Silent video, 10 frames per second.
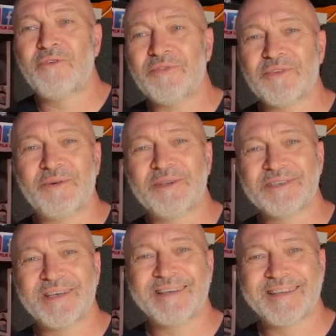Rod is,
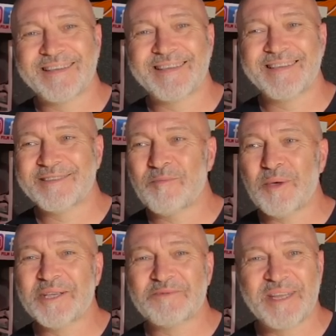a, is a
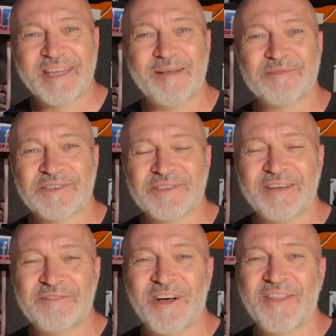beast when it comes to
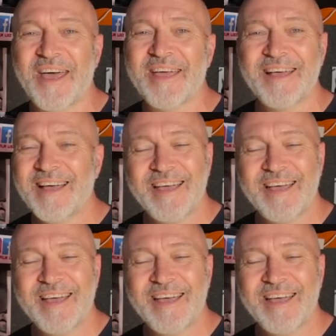stuff like that.